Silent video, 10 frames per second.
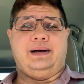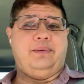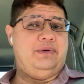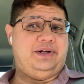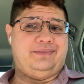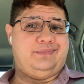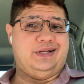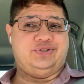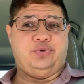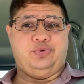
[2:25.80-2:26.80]
it
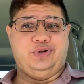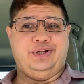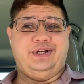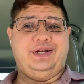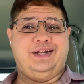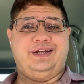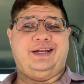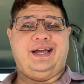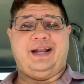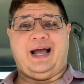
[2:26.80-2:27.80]
doesn't really
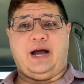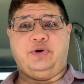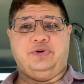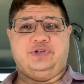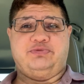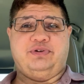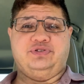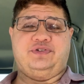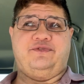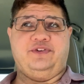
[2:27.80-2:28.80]
indicate how you are
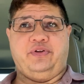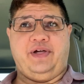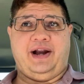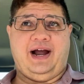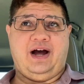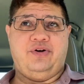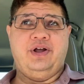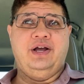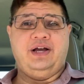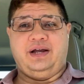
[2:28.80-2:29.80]
supposed to fill that out.
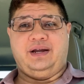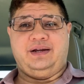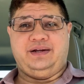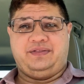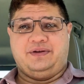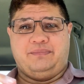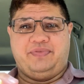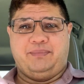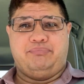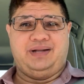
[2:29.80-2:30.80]

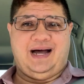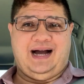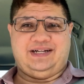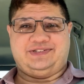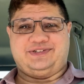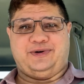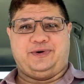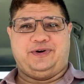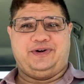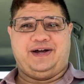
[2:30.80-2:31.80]
The blocks
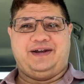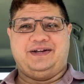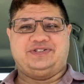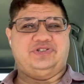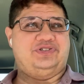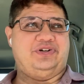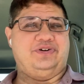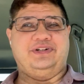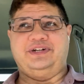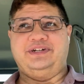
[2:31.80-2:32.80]
are not
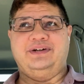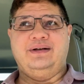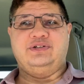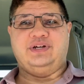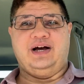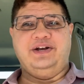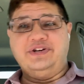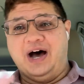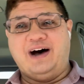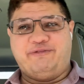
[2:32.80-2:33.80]
necessarily
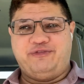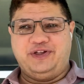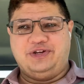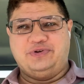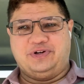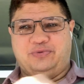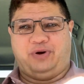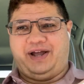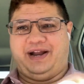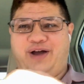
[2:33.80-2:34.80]
enough that you could
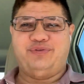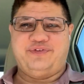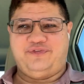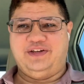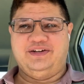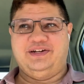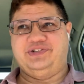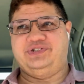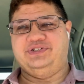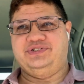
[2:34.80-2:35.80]
write out the feet in
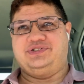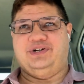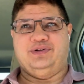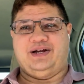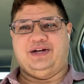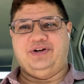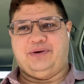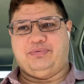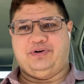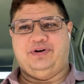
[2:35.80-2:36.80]
inches, like a
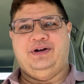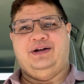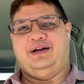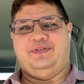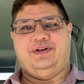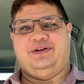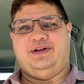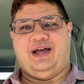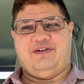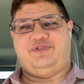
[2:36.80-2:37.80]
number and then
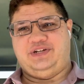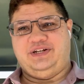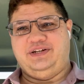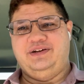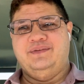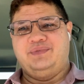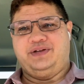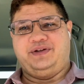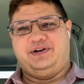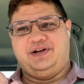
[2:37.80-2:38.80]
FT
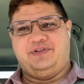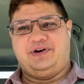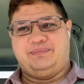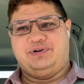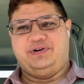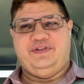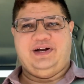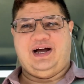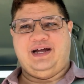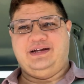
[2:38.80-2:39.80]
and then another number and then
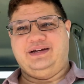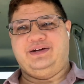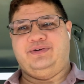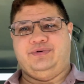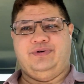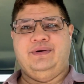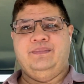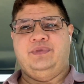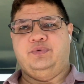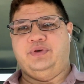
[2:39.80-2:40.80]
IN, or
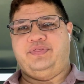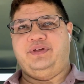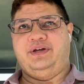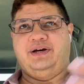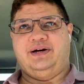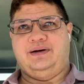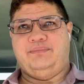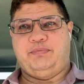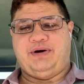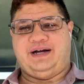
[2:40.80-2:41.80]
with the
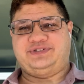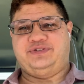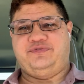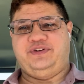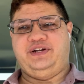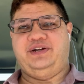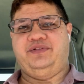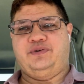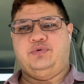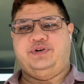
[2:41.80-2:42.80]
apostrophe
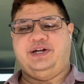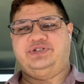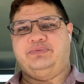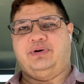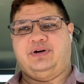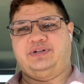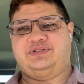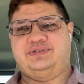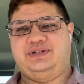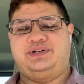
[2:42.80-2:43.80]
and the quotation
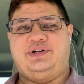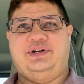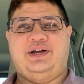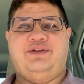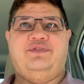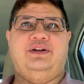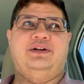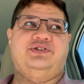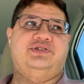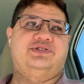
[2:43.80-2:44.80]
marks to indicate feet in
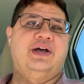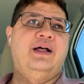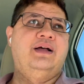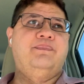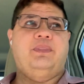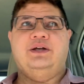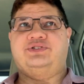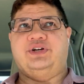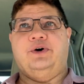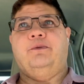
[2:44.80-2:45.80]
inches.
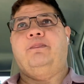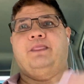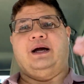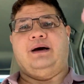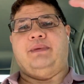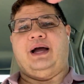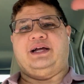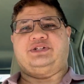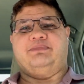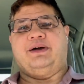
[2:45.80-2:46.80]
So I
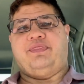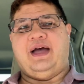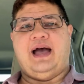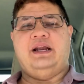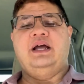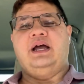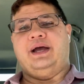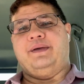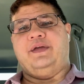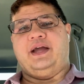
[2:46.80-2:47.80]
asked about that,
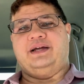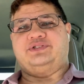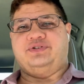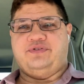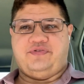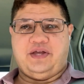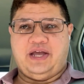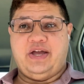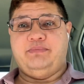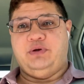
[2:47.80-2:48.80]
and the answer that they
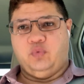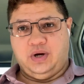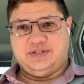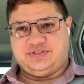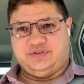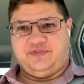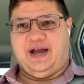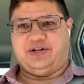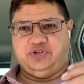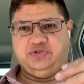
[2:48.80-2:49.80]
gave me was to in
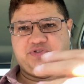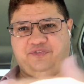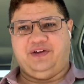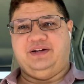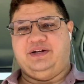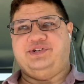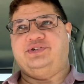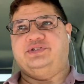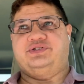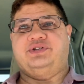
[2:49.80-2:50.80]
fact use feet and
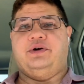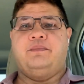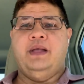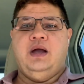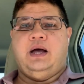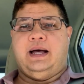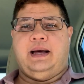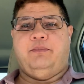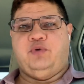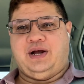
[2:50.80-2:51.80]
inches. So
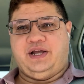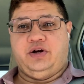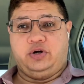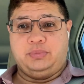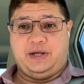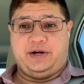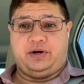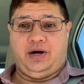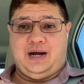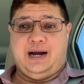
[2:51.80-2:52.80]
when I get home
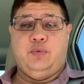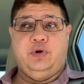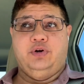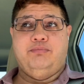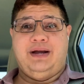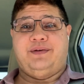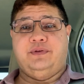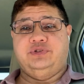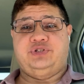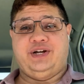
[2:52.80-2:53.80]
later, I will make
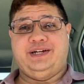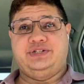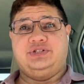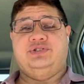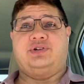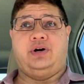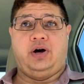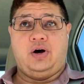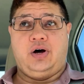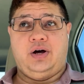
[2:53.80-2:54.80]
those changes
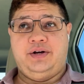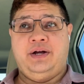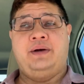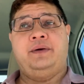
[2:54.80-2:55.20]
on